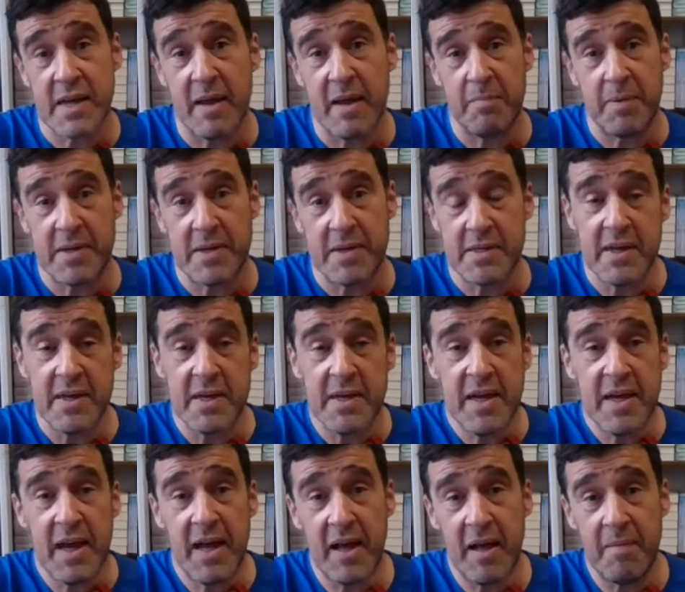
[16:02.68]
libraries
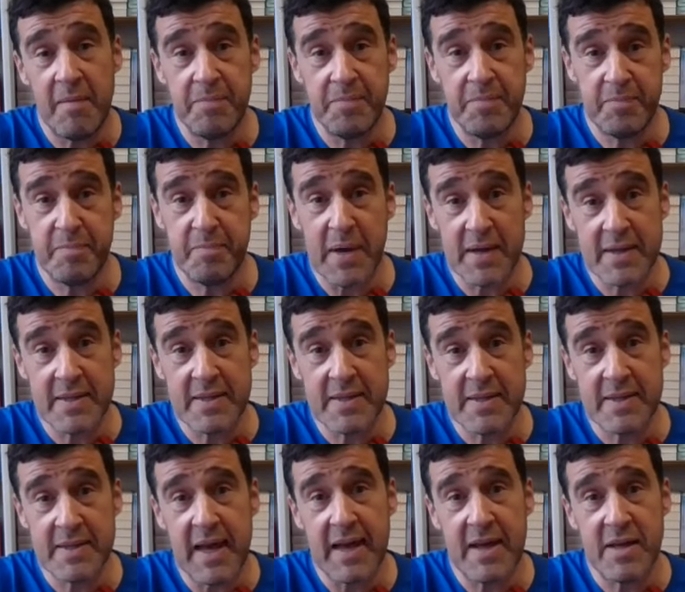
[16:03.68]
back in
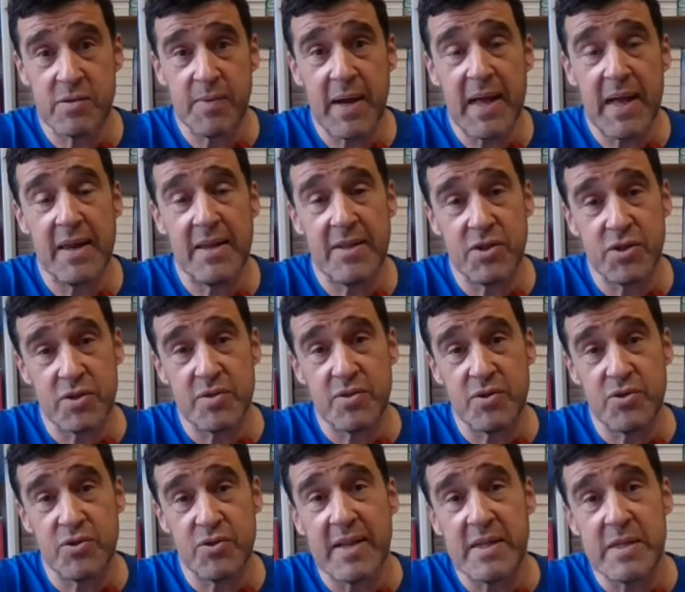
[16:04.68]
the day as well, and
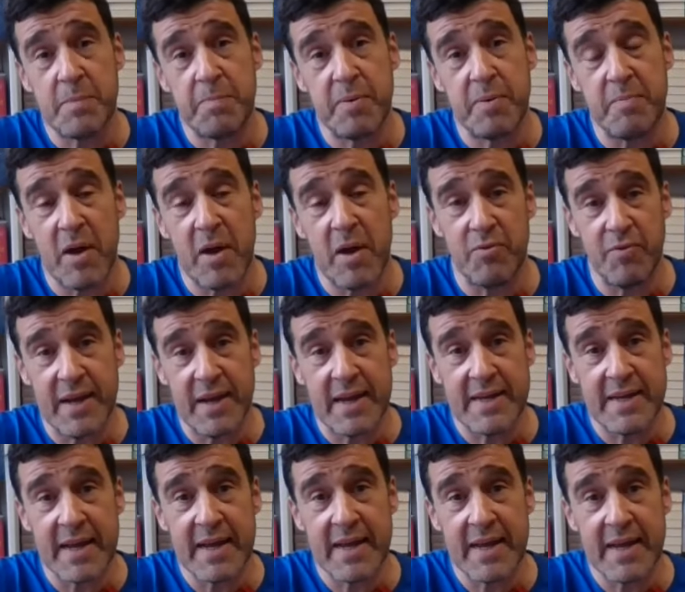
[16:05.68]
just trying to promote
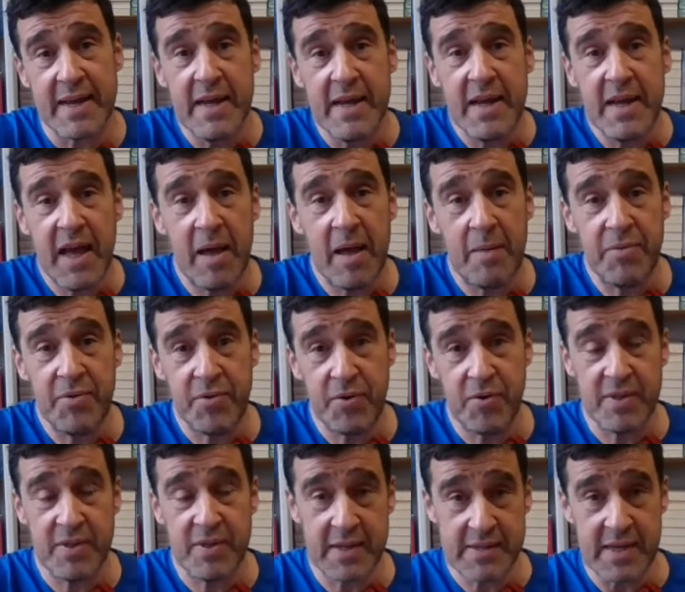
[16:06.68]
reading
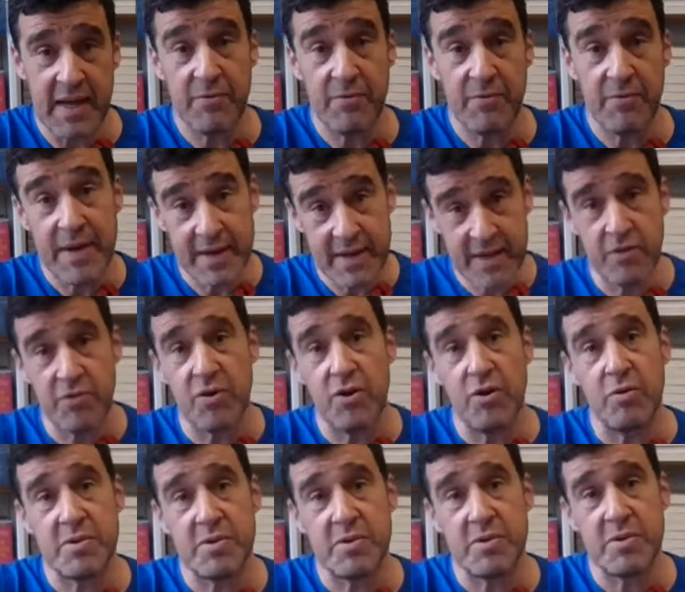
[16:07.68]
through things like reading
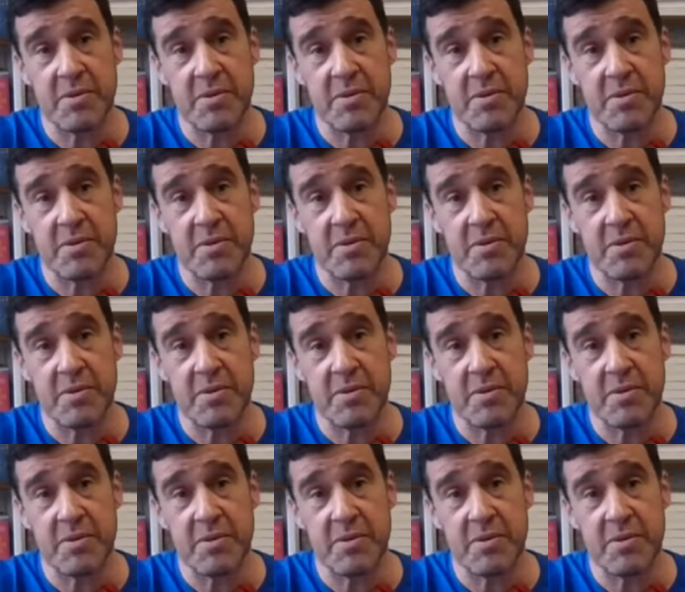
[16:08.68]
groups